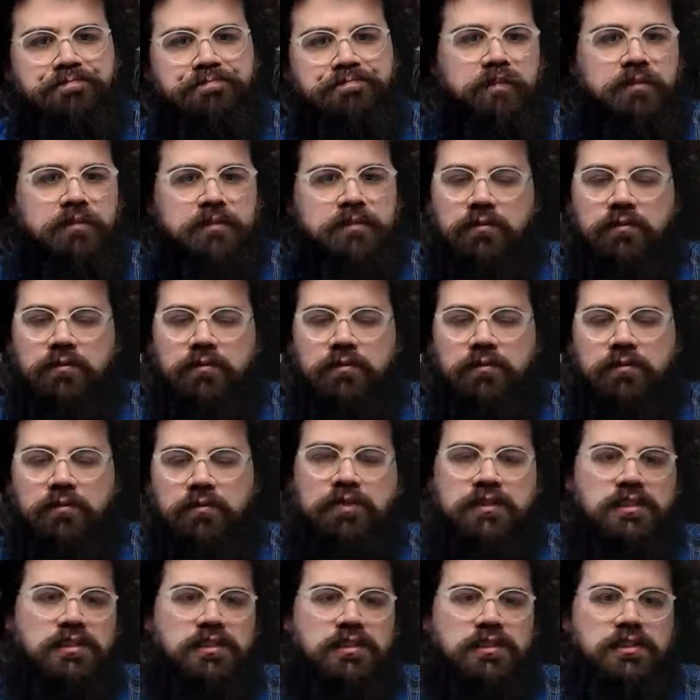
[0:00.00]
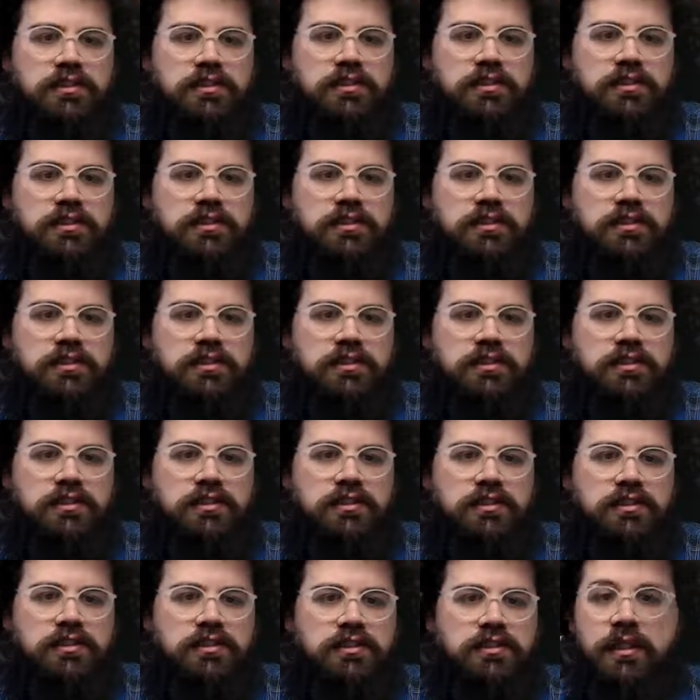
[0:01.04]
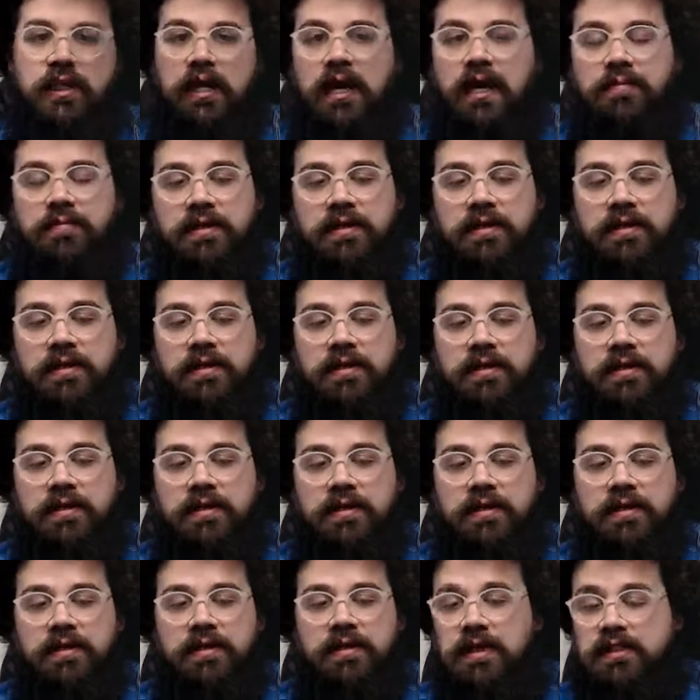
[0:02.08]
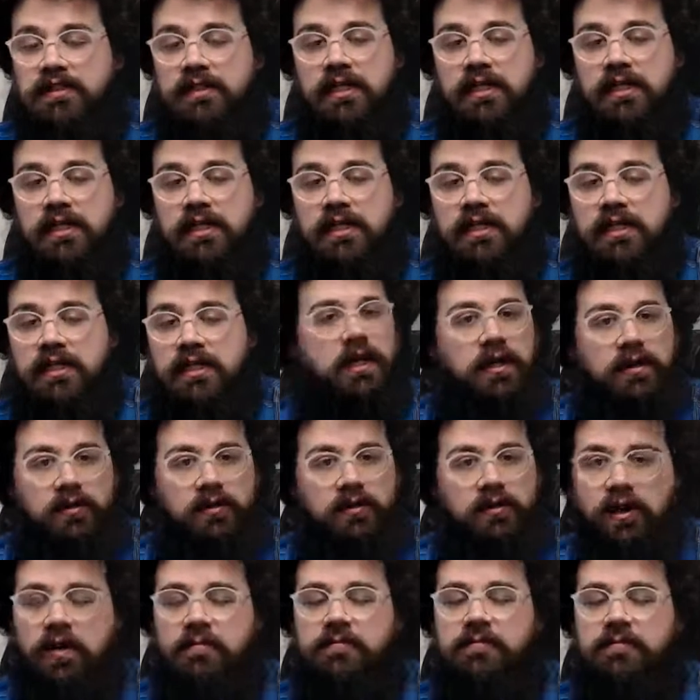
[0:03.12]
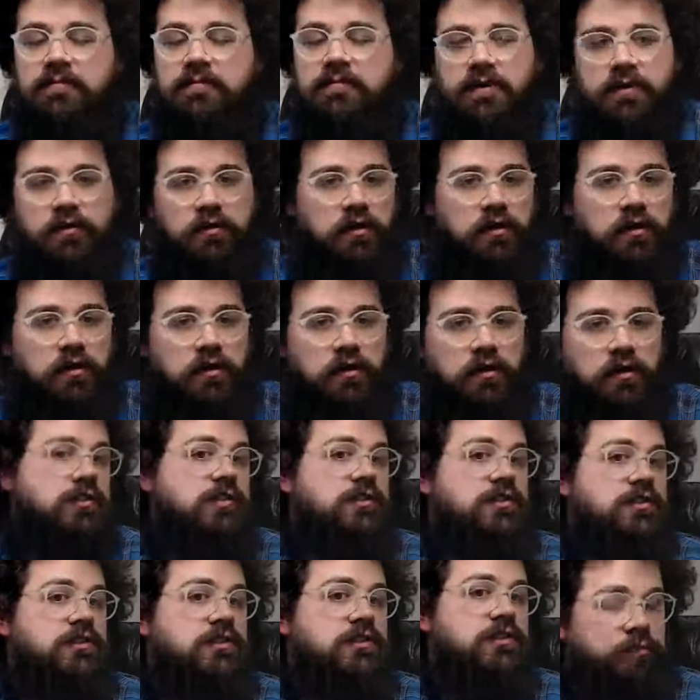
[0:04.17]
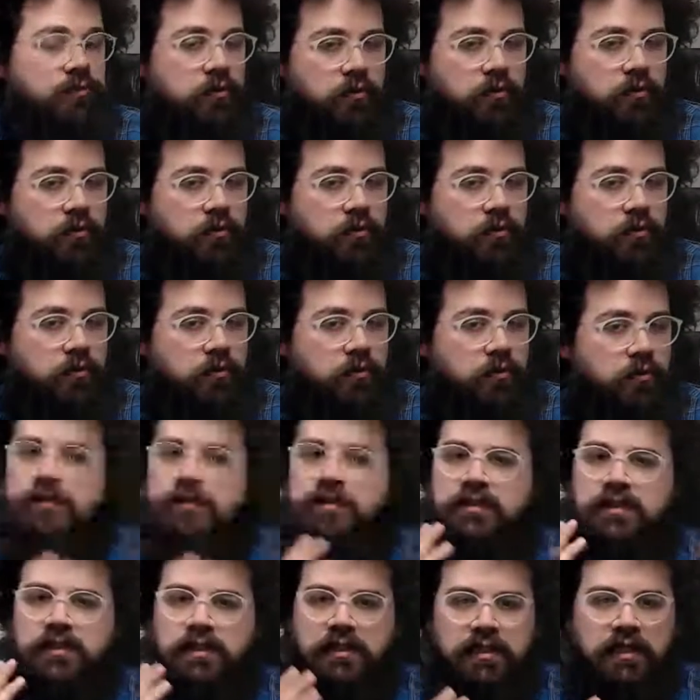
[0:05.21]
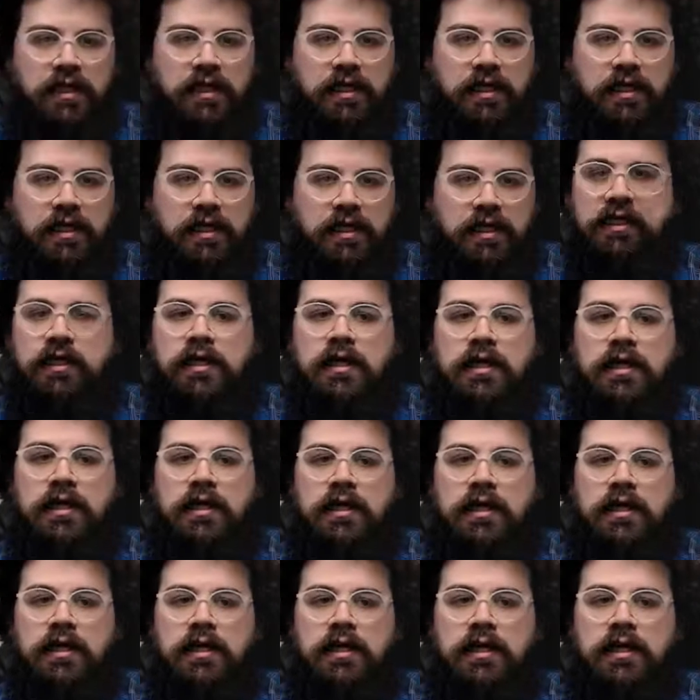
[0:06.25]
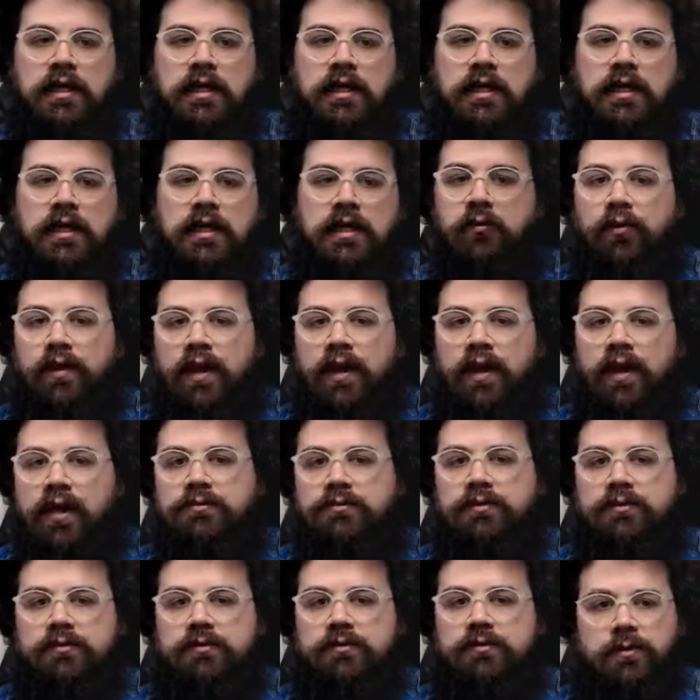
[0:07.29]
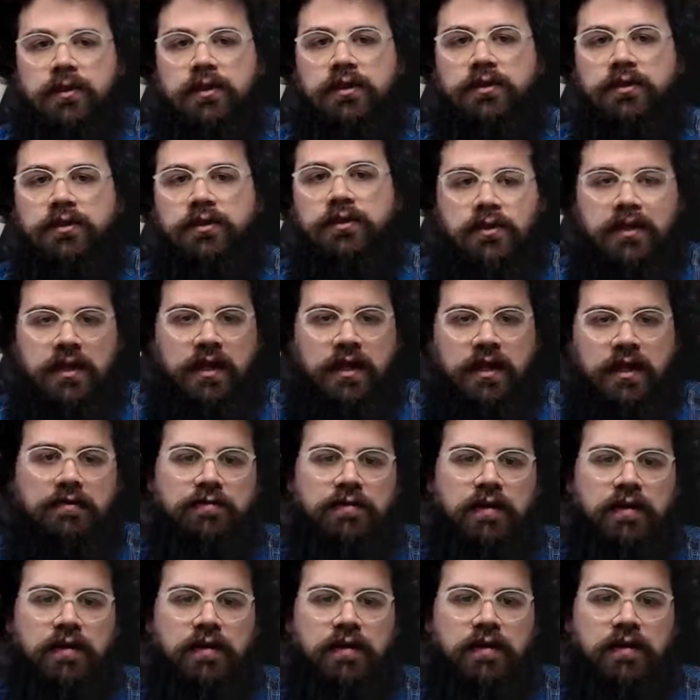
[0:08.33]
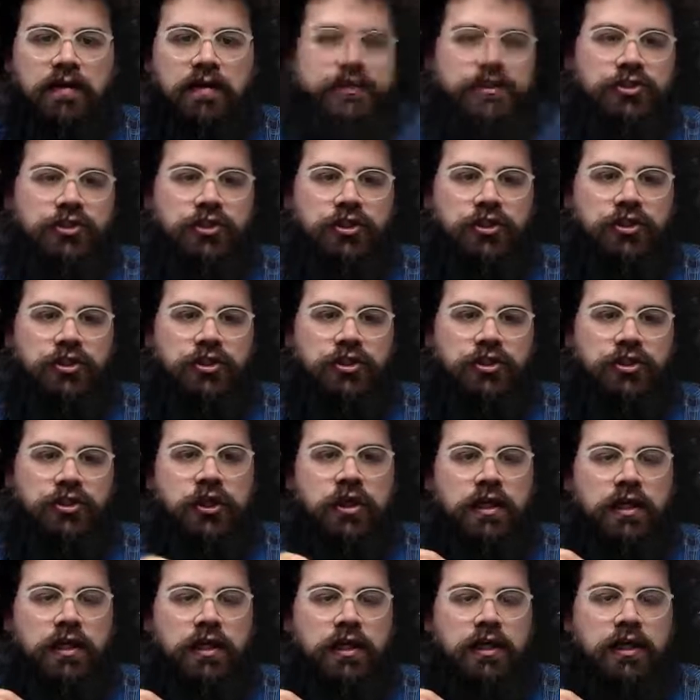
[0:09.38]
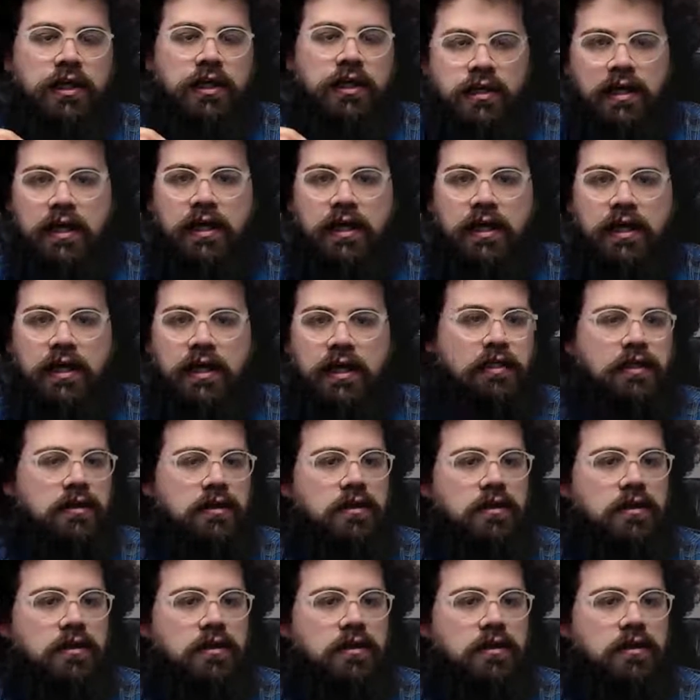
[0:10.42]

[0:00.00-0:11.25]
There's ways to just embed comments, text comments, audio comments, video comments, screen recording comments in Cami. I would absolutely be using that if I was a teacher today.